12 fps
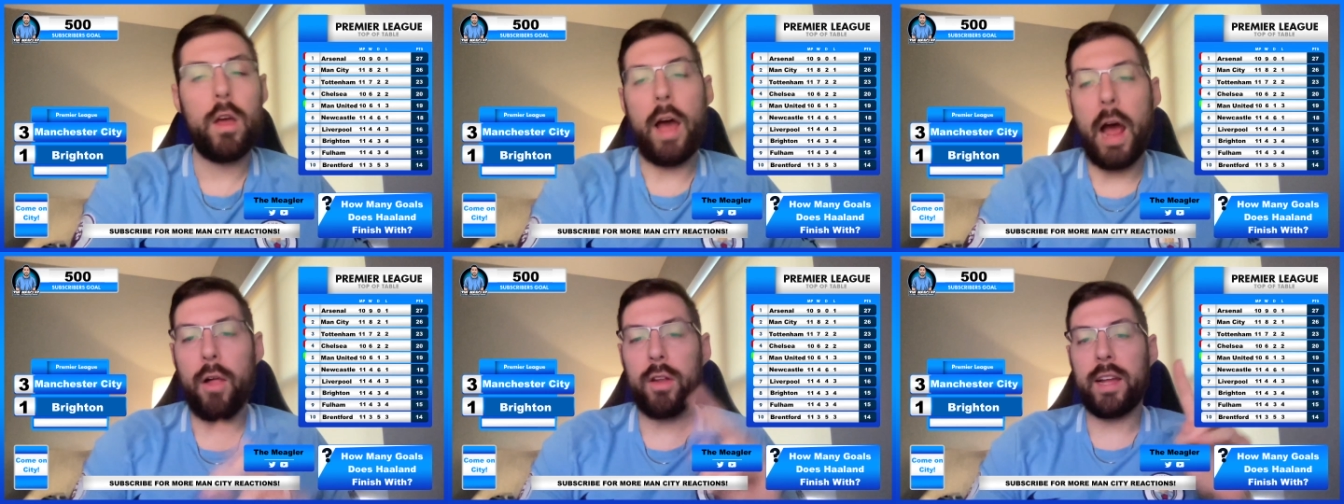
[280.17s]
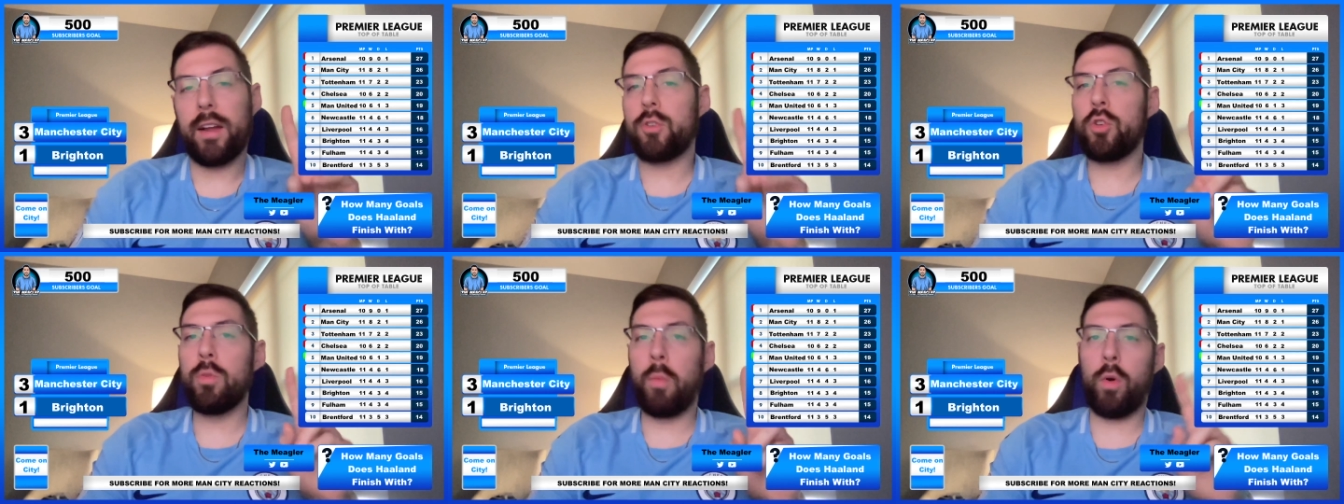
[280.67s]
Haaland got
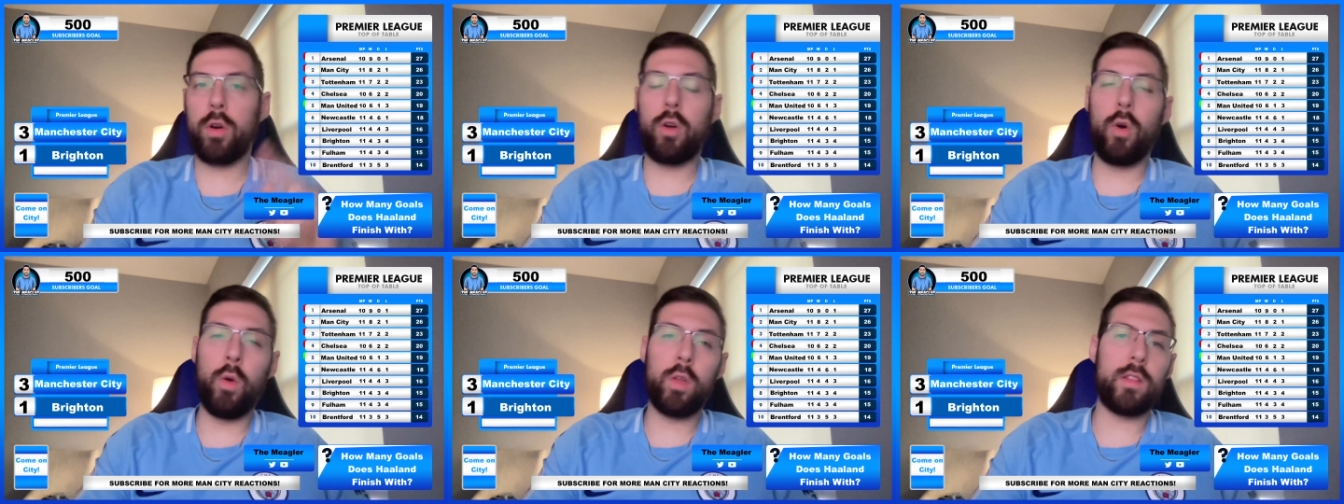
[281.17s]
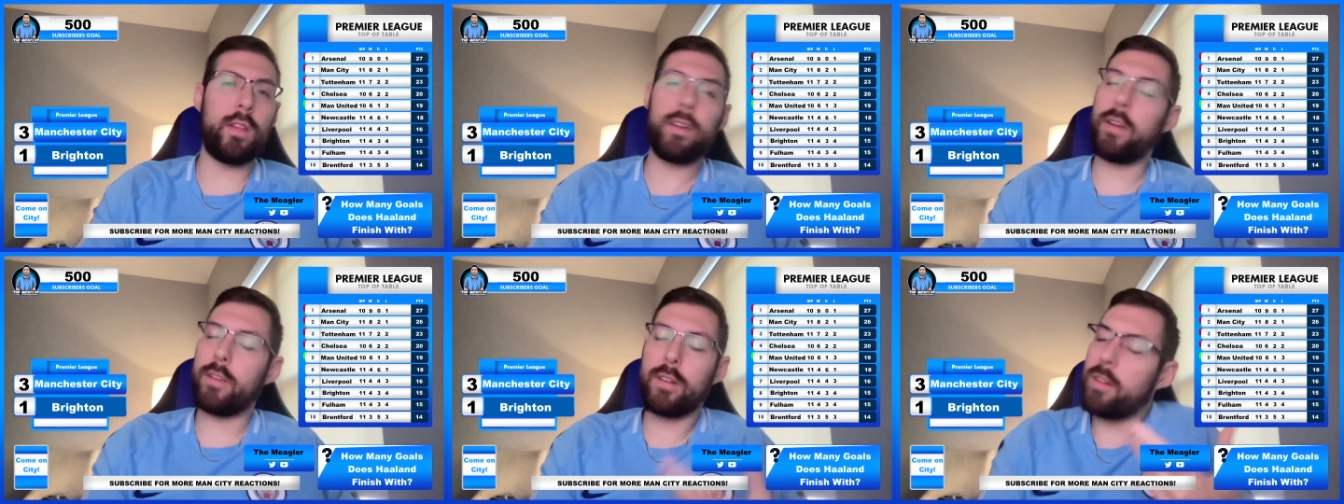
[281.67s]
two more goals,
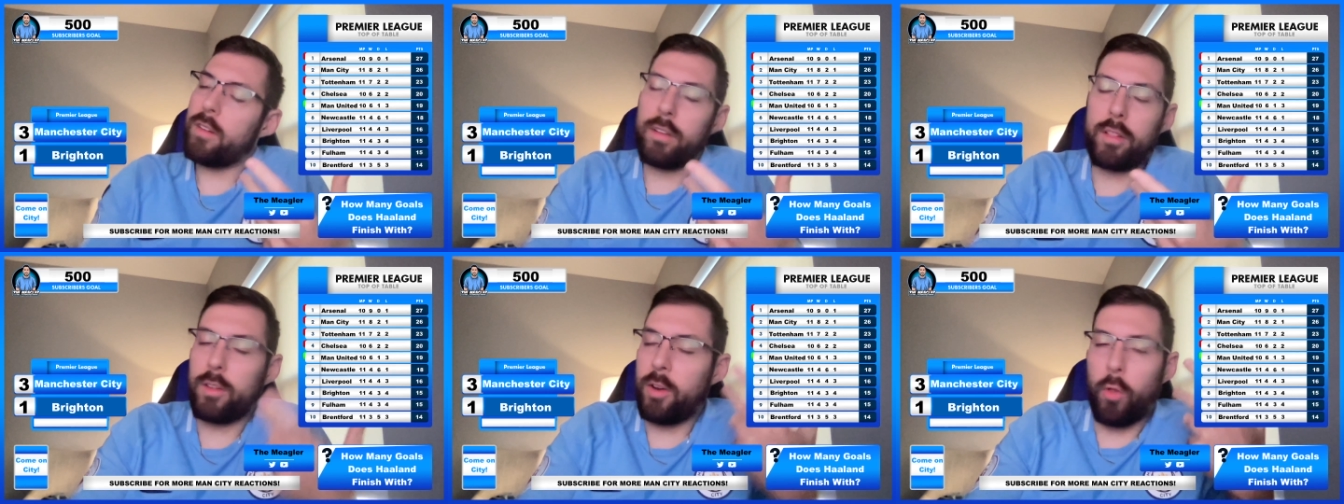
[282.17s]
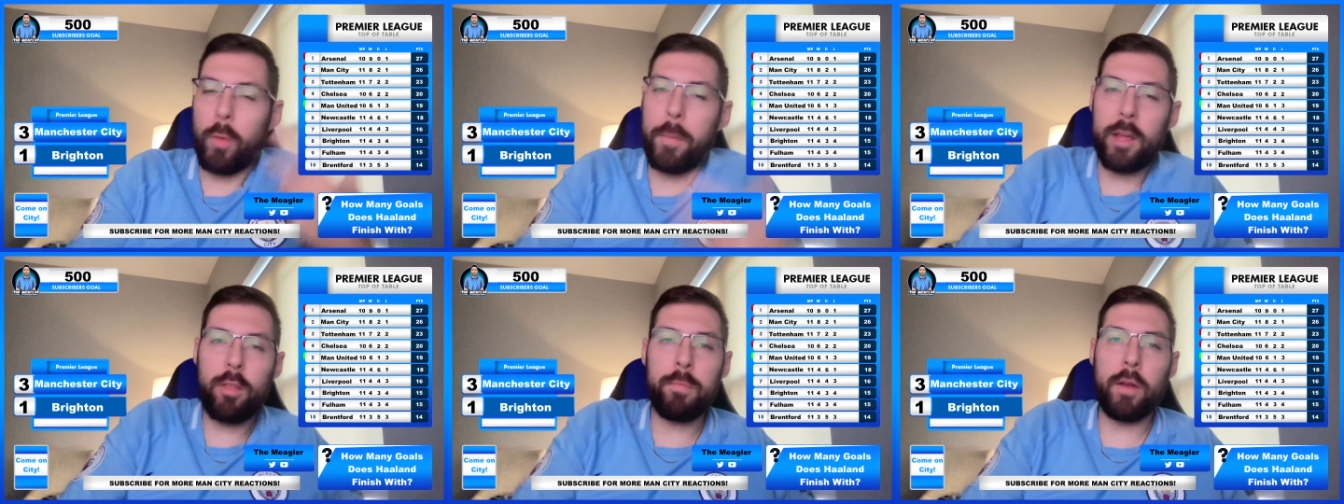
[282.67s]
and then the
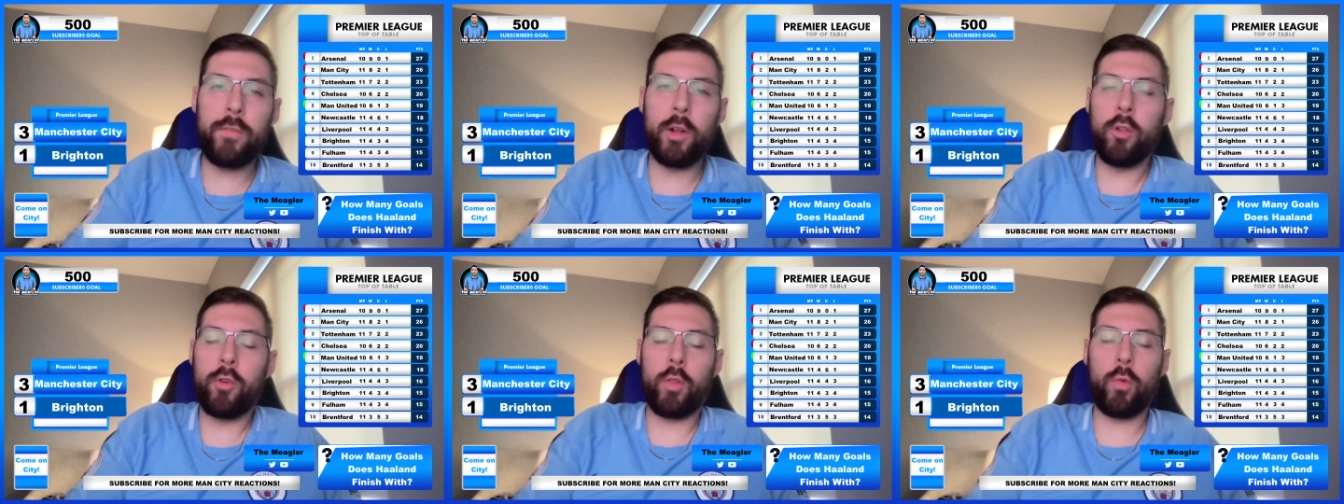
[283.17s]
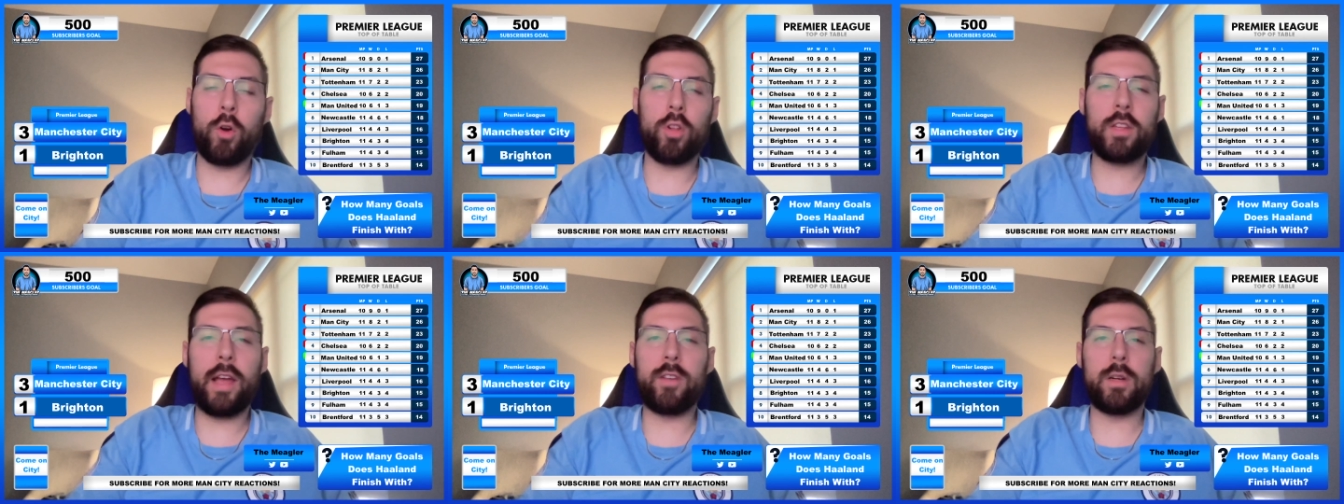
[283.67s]
best midfielder in the
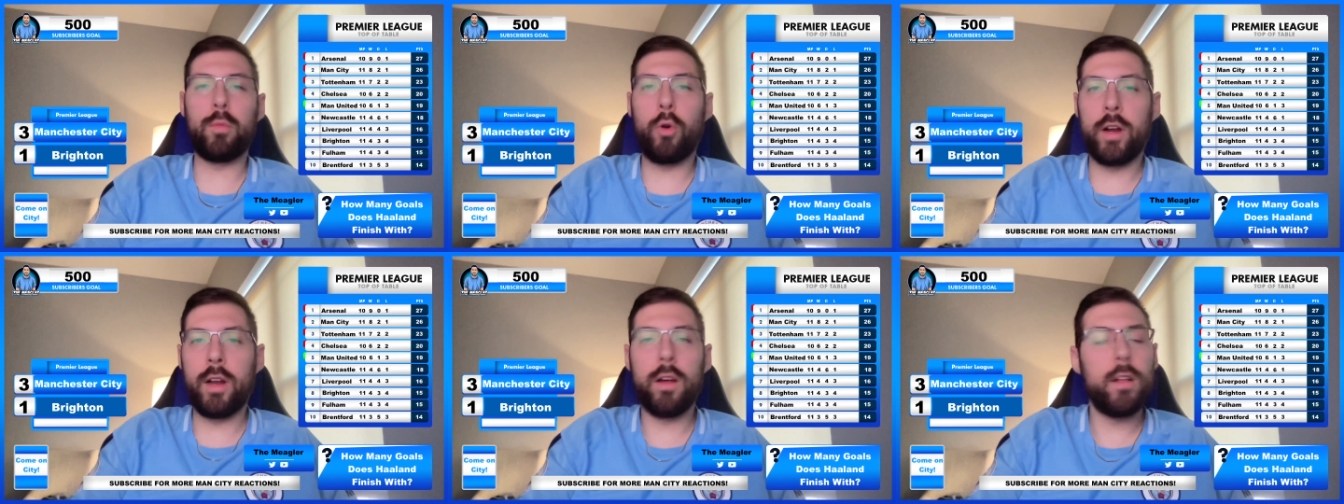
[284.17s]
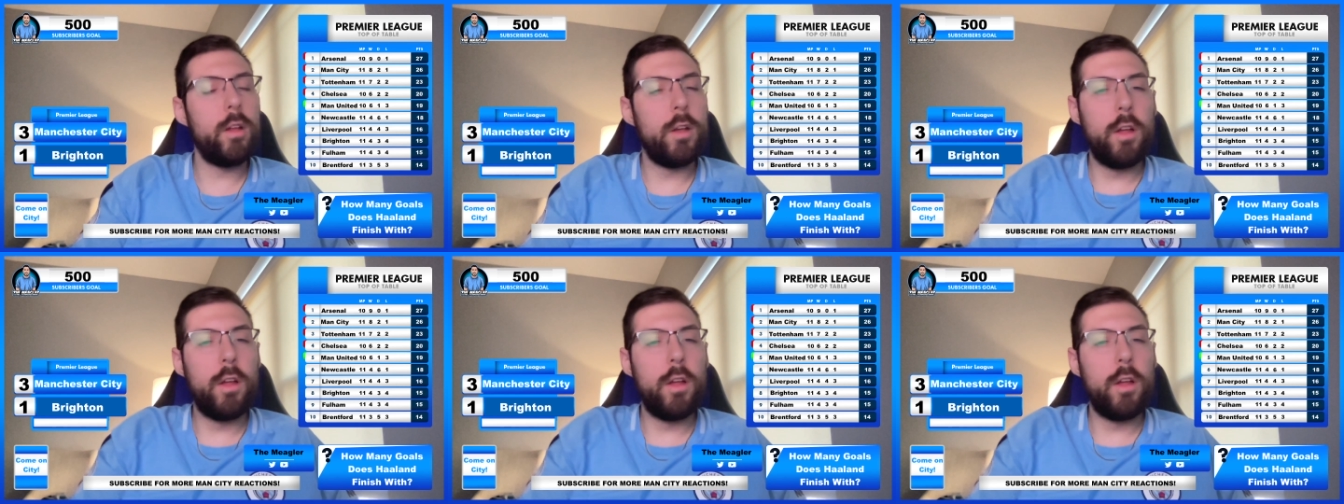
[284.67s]
world, Kevin De Bruyne,